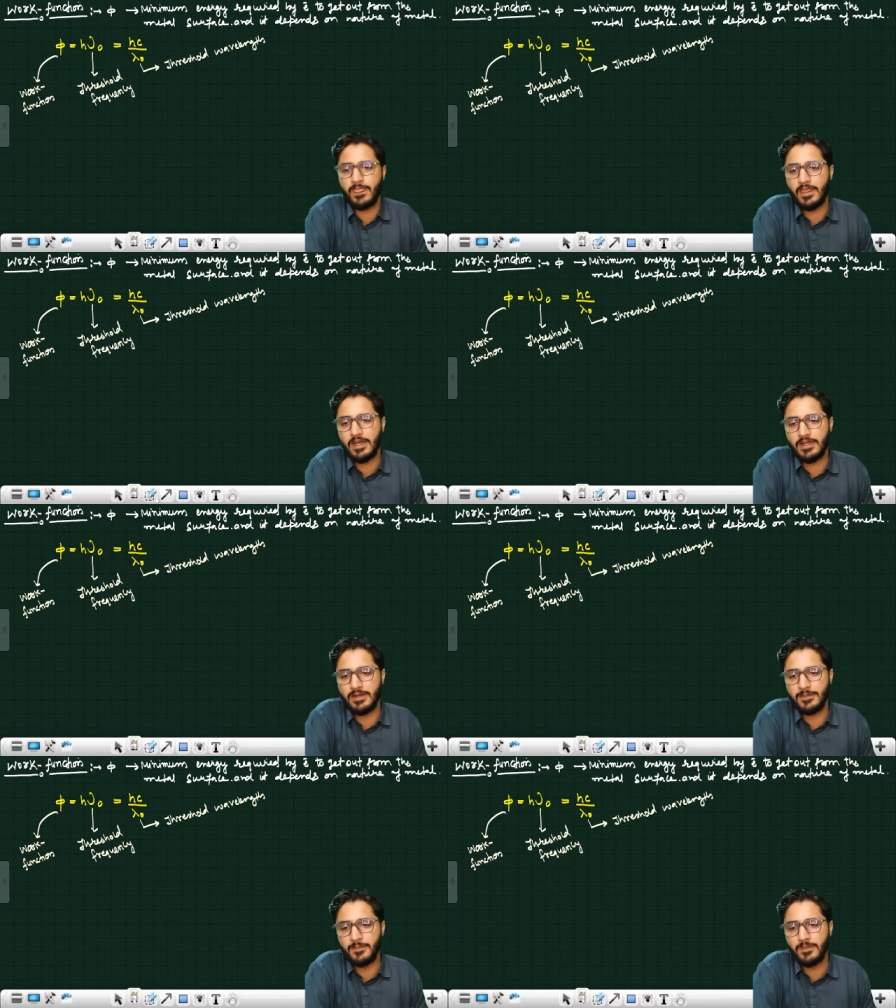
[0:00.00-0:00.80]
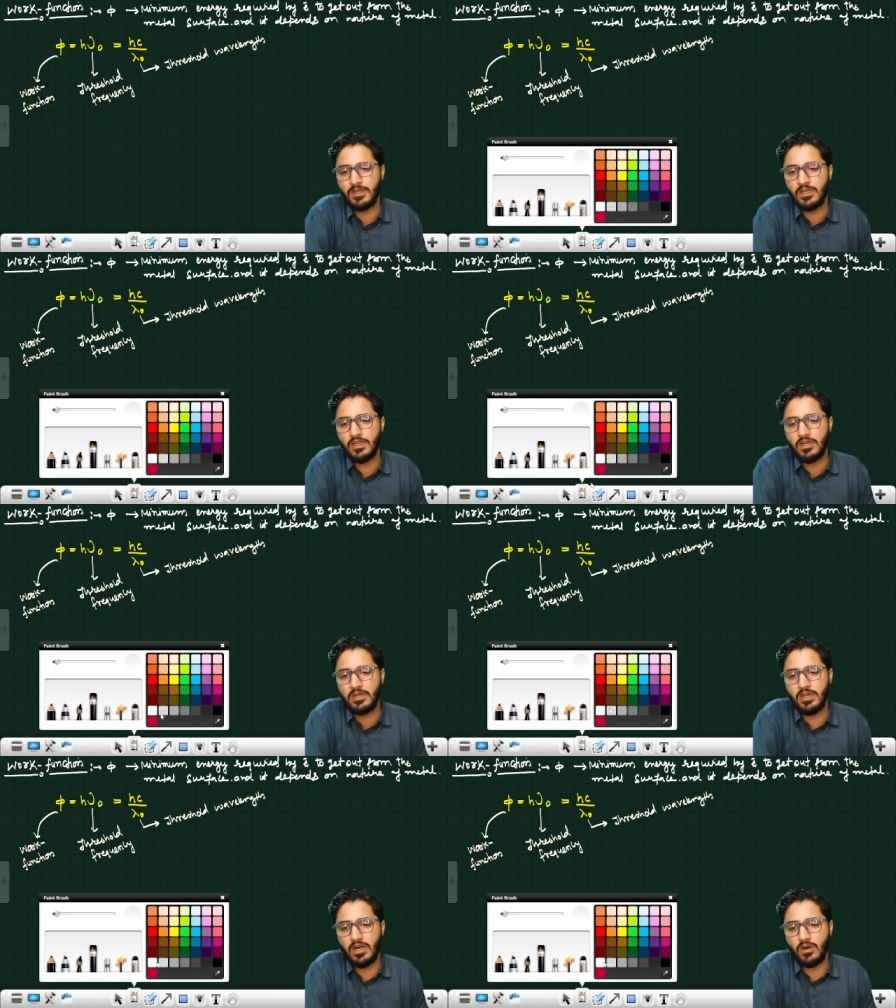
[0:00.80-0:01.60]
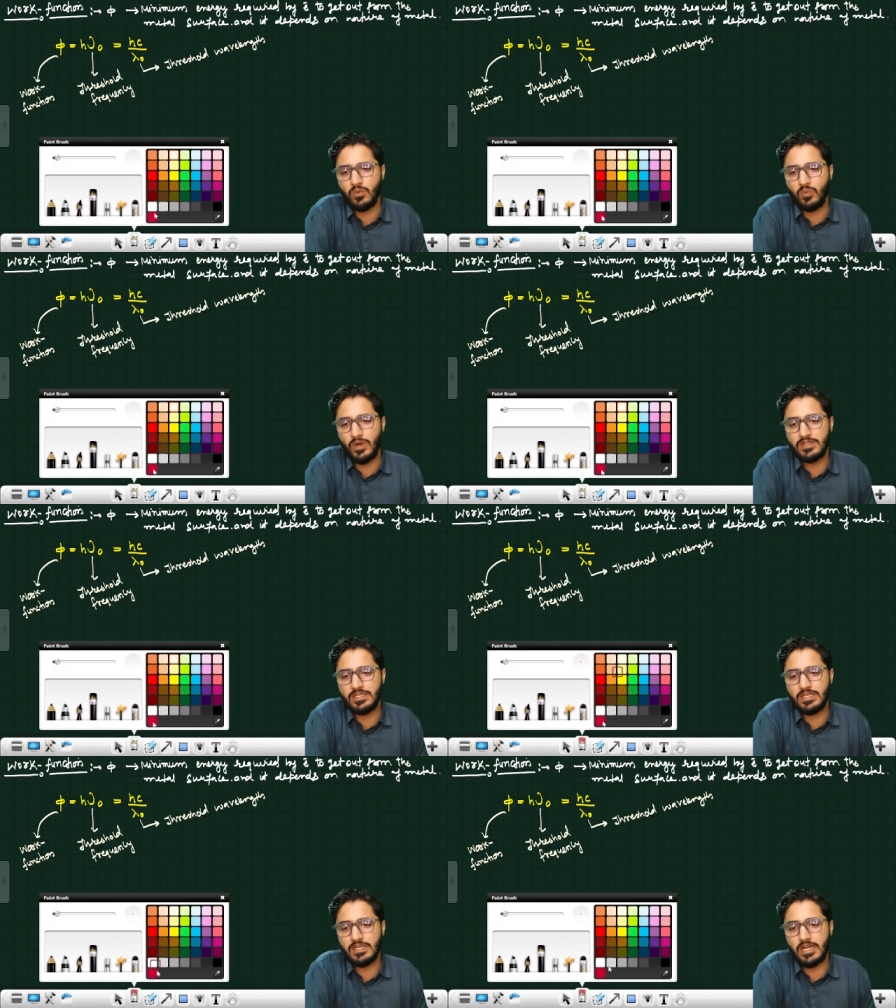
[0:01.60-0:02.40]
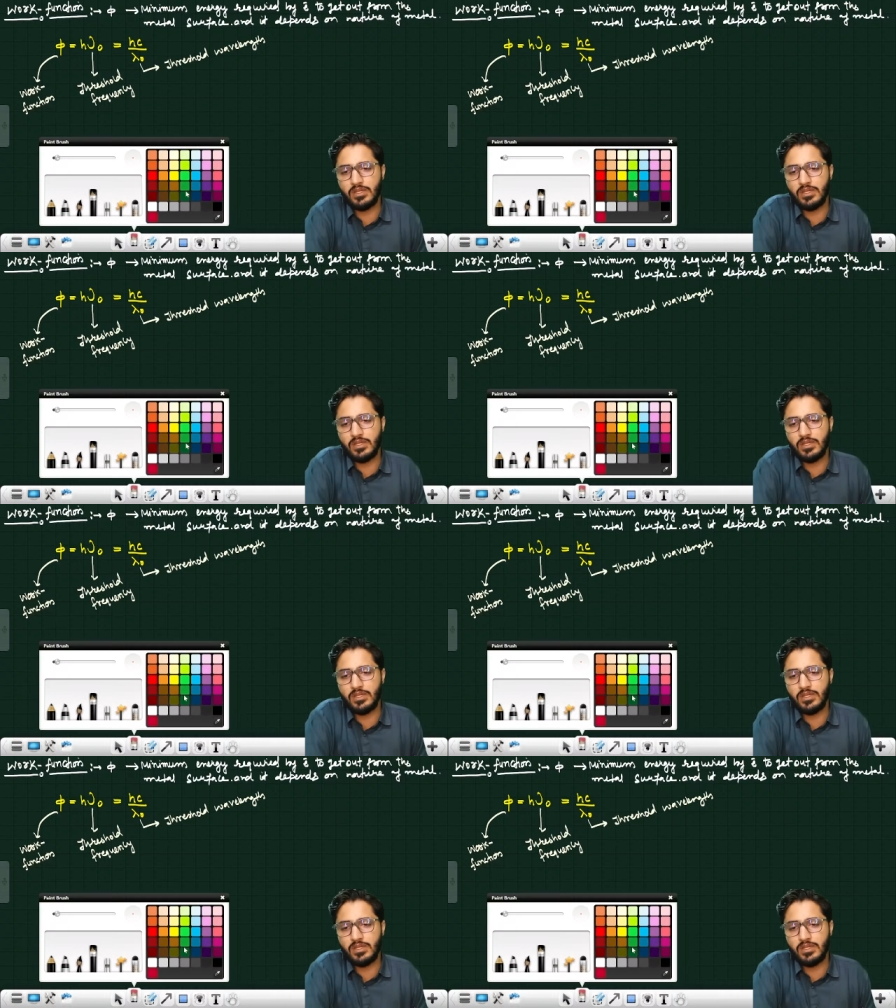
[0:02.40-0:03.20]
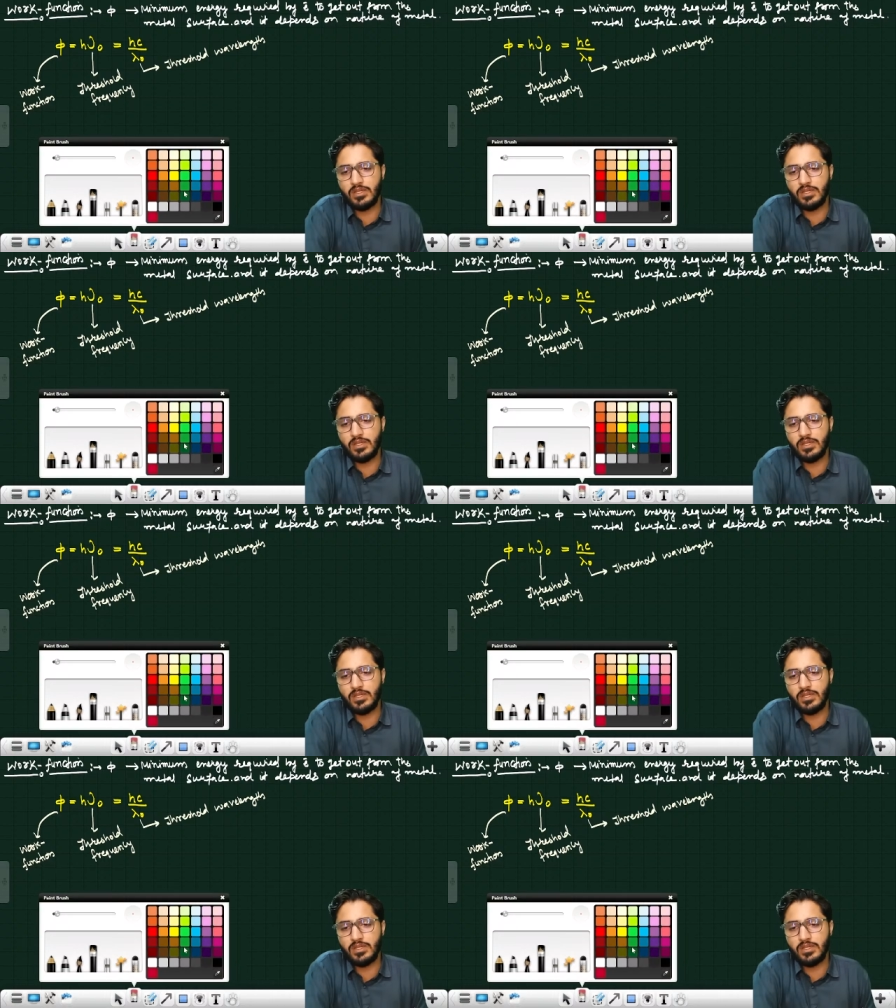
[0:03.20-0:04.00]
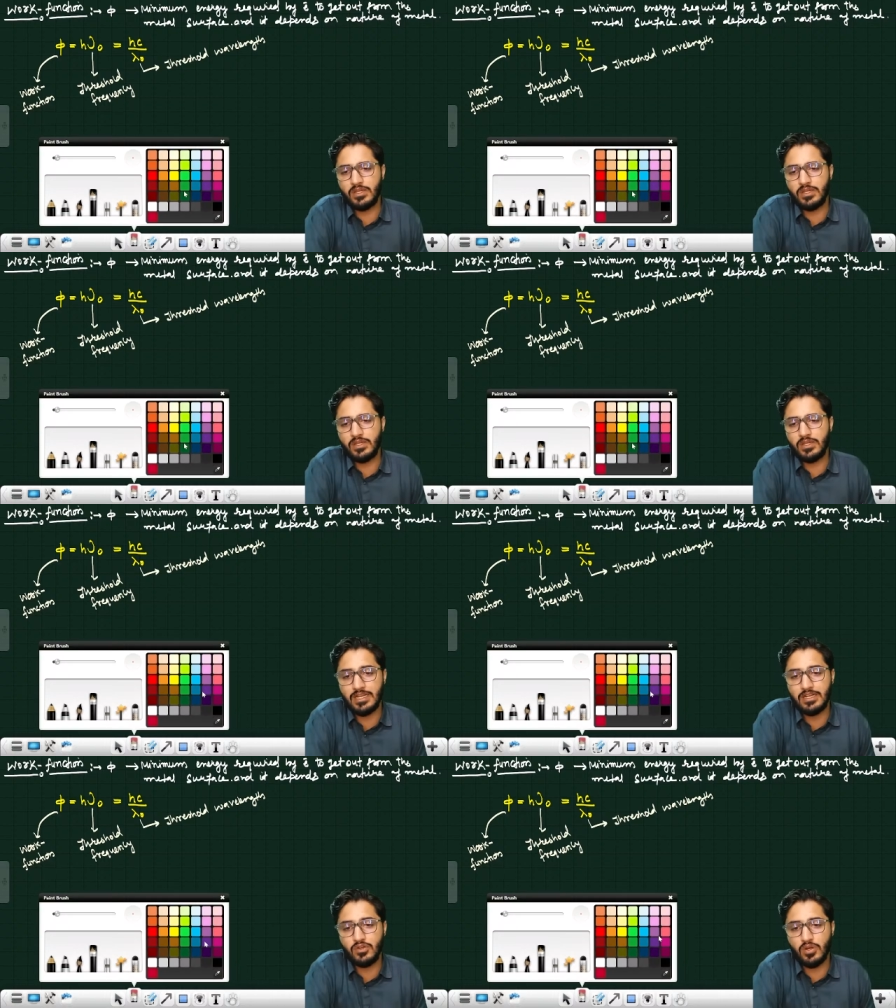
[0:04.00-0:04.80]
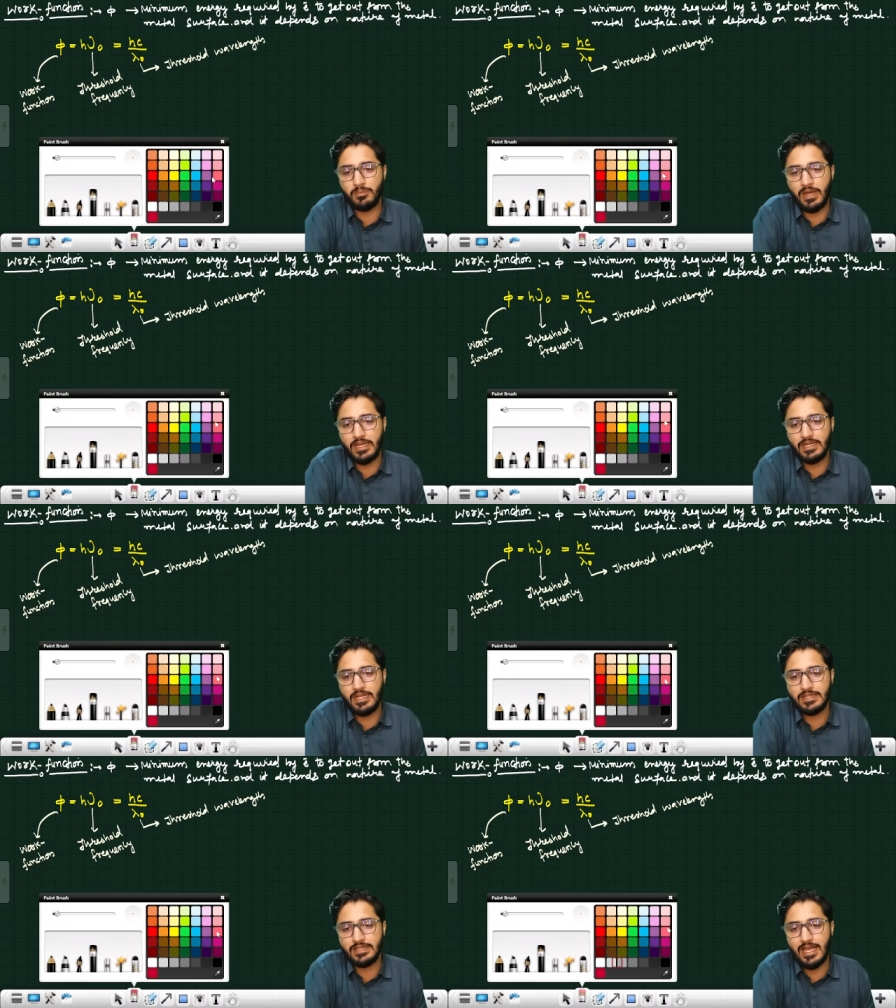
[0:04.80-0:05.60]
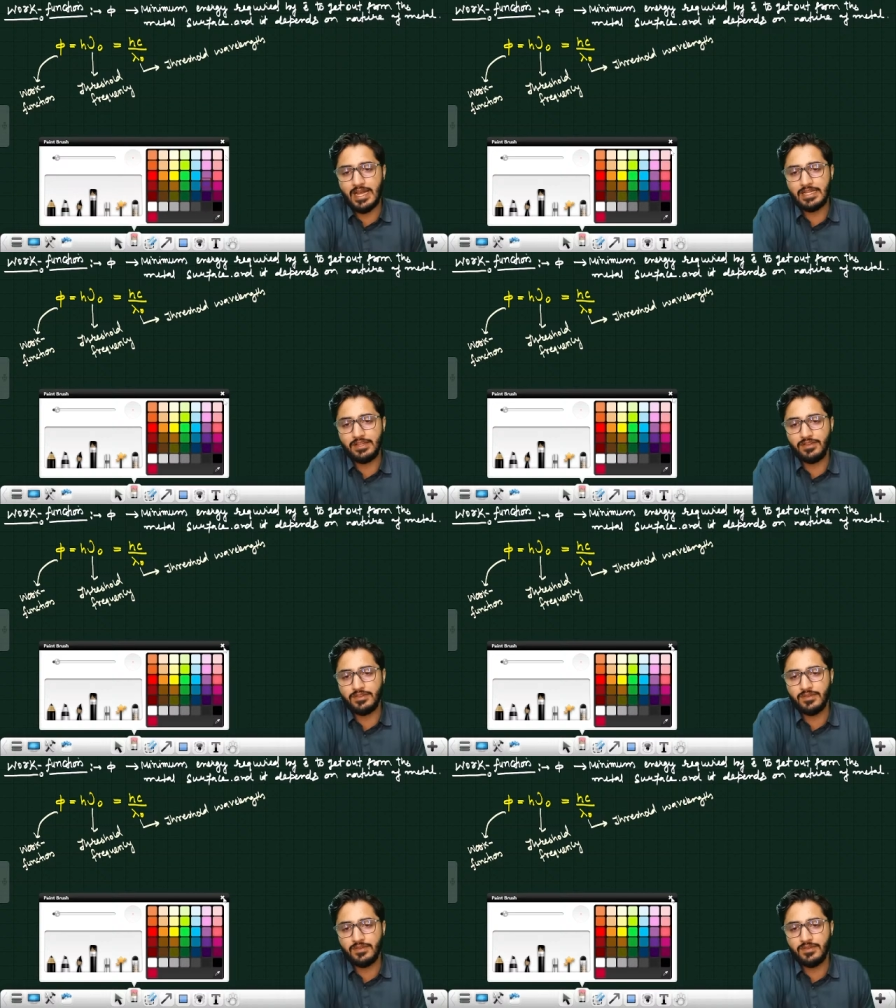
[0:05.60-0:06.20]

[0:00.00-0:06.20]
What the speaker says: Done? Now, one thing that you need to remember and you need to get in your mind, and that is